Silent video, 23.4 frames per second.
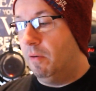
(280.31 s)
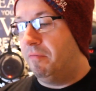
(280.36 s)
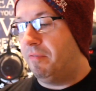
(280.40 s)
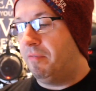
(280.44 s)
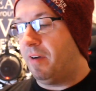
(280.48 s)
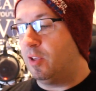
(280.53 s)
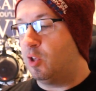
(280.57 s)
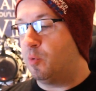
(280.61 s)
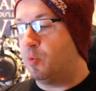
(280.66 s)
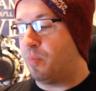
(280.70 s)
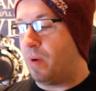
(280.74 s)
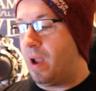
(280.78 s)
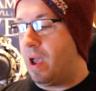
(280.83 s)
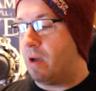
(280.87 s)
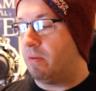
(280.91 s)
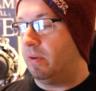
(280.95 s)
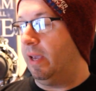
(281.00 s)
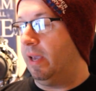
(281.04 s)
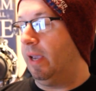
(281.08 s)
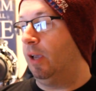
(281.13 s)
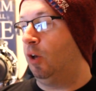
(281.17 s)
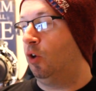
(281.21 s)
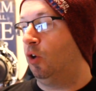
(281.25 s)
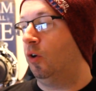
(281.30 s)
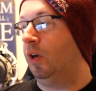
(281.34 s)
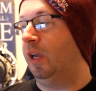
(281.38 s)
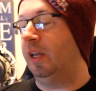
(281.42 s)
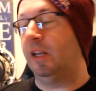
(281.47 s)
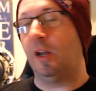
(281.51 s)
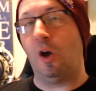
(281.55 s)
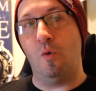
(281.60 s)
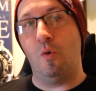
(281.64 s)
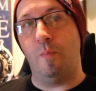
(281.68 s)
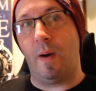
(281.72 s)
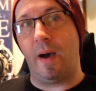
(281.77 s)
fudge brownie cookie
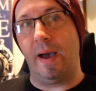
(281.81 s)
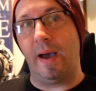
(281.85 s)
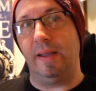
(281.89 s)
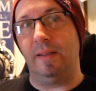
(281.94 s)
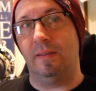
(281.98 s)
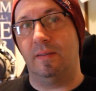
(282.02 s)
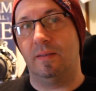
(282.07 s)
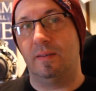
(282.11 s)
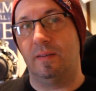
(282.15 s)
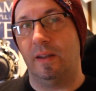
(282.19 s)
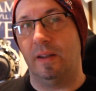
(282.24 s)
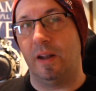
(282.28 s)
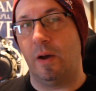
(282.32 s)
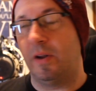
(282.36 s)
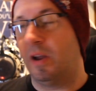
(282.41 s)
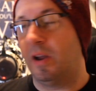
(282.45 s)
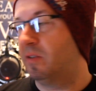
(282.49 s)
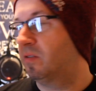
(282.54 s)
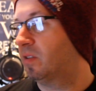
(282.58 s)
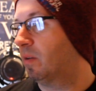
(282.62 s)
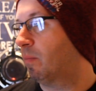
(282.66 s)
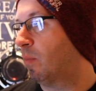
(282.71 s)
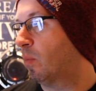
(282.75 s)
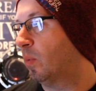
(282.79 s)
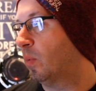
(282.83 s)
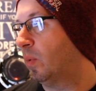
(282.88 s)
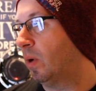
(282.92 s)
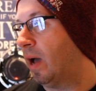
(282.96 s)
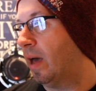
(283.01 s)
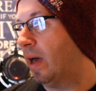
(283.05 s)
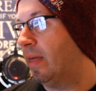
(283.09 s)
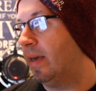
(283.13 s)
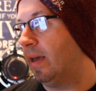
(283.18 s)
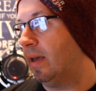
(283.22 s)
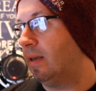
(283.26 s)
dough bites. Now I know someone will
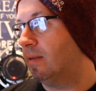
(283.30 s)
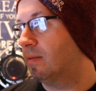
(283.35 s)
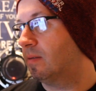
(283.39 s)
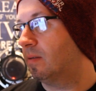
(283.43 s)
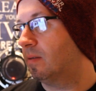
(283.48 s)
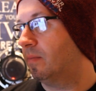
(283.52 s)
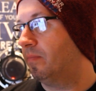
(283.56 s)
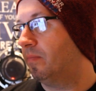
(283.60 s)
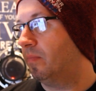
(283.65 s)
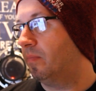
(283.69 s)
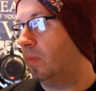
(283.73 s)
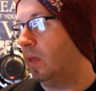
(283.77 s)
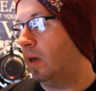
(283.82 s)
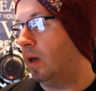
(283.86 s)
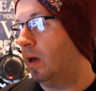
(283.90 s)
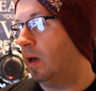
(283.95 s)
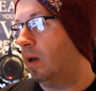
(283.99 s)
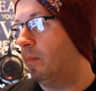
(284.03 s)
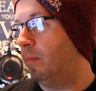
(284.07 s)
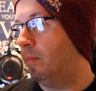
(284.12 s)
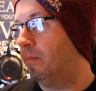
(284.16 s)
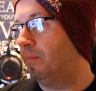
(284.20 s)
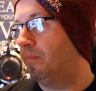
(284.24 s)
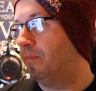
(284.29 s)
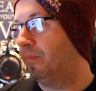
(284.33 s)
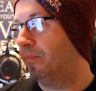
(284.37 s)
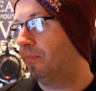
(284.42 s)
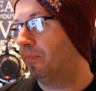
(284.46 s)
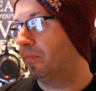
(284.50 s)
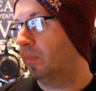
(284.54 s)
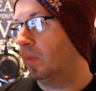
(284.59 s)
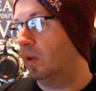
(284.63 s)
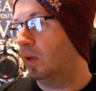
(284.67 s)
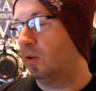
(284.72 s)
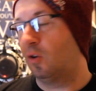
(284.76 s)
like these. Um,
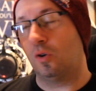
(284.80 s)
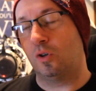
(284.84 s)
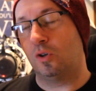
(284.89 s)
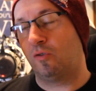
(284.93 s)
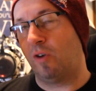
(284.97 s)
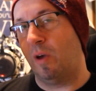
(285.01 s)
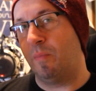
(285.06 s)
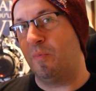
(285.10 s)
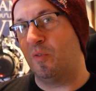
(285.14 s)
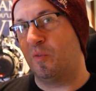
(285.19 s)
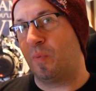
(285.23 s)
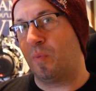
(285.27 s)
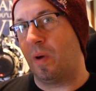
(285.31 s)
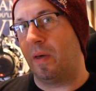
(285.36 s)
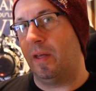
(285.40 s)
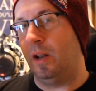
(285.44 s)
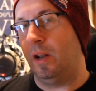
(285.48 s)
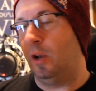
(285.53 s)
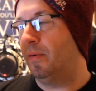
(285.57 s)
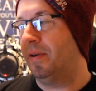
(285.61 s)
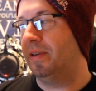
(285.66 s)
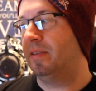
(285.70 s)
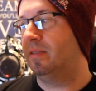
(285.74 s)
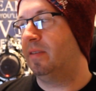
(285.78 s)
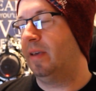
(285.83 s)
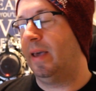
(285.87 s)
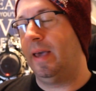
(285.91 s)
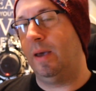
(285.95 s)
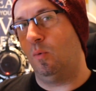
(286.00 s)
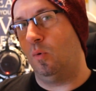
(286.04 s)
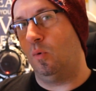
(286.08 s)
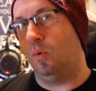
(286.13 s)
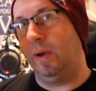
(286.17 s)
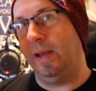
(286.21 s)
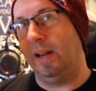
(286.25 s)
Dr. Creeper's brother Lewis,
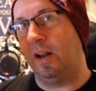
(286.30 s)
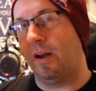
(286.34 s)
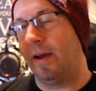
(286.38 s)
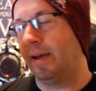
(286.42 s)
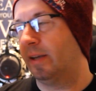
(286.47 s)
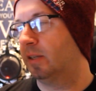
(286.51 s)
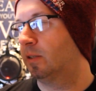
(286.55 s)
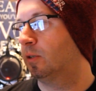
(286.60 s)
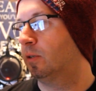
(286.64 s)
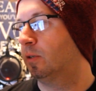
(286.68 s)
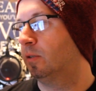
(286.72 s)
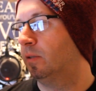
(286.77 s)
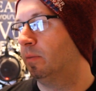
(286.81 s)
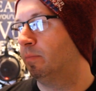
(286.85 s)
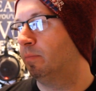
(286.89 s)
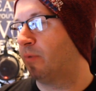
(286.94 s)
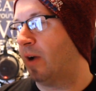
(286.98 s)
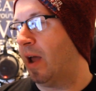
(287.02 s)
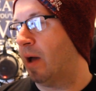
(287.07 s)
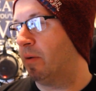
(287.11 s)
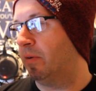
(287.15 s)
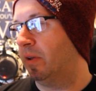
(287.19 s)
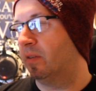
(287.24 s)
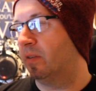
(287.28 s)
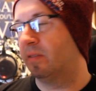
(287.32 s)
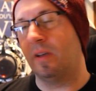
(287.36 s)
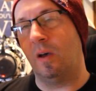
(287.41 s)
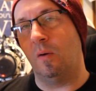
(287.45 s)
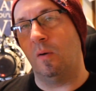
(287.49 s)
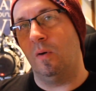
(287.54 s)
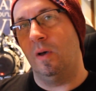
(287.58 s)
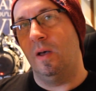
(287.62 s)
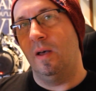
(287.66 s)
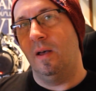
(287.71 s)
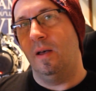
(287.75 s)
he will he likes brownies,
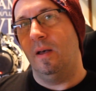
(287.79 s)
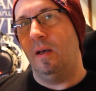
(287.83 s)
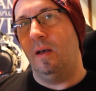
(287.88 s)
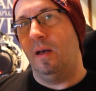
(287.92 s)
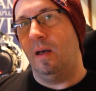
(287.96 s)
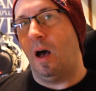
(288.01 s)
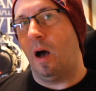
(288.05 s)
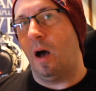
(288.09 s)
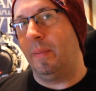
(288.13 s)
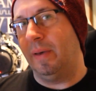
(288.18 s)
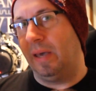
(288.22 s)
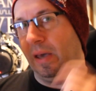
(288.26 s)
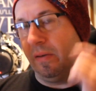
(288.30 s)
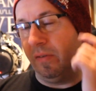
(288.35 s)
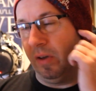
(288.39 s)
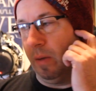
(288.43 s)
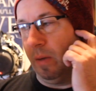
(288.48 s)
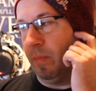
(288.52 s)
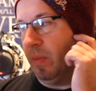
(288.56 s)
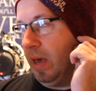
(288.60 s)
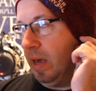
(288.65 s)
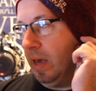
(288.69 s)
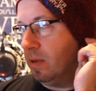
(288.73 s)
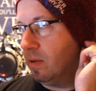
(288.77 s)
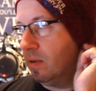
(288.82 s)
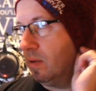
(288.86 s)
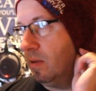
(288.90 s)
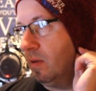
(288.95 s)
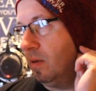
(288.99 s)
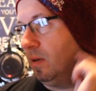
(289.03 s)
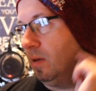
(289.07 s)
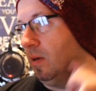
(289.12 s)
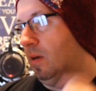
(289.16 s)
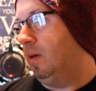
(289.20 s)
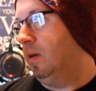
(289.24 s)
so I'll be giving him
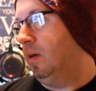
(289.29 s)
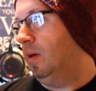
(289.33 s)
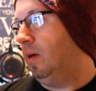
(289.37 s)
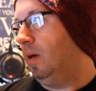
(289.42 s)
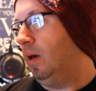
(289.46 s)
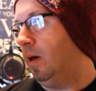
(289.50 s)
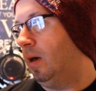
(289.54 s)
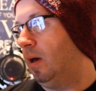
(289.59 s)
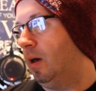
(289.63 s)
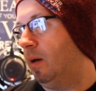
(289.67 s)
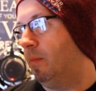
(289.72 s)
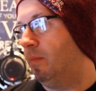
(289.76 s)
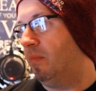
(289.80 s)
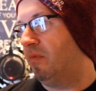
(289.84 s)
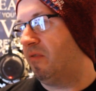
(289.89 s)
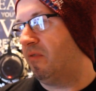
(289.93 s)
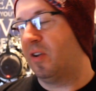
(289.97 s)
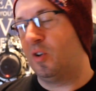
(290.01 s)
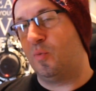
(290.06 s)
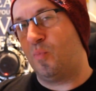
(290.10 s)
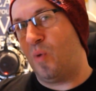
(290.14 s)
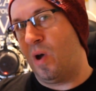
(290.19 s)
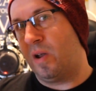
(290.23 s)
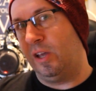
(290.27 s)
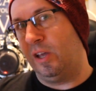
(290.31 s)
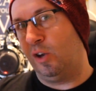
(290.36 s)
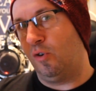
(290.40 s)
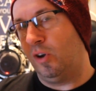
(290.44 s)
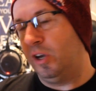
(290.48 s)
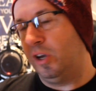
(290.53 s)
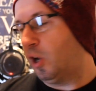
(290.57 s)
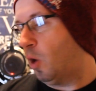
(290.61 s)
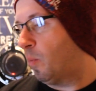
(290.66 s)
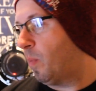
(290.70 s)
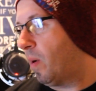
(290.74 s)
these. Um, fudge brownie
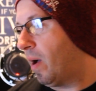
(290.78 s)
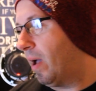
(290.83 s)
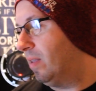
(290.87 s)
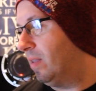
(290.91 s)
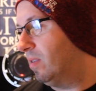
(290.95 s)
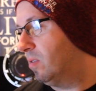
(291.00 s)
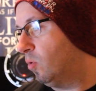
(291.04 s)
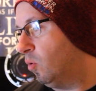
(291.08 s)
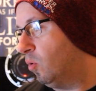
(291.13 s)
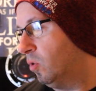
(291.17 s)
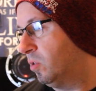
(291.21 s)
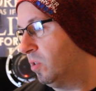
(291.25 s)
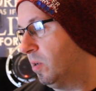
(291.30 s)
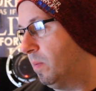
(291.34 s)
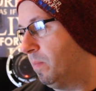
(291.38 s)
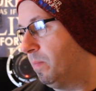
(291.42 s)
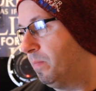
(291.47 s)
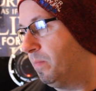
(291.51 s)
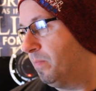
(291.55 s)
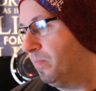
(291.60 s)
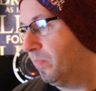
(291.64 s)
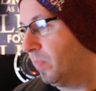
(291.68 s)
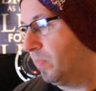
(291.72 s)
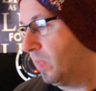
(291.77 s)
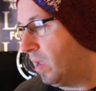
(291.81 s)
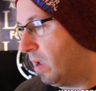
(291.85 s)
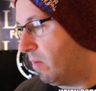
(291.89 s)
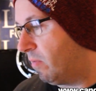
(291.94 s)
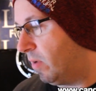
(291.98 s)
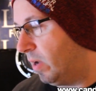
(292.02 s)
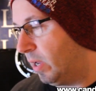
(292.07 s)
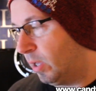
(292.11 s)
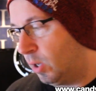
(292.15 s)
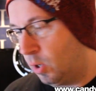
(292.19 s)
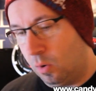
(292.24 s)
cookie dough bites, awesome. They're
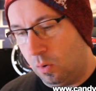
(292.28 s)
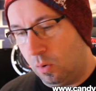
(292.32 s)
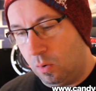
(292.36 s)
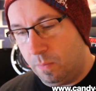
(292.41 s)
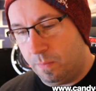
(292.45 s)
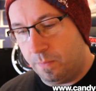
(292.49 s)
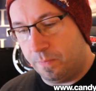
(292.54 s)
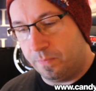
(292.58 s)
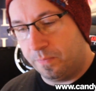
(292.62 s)
really cool.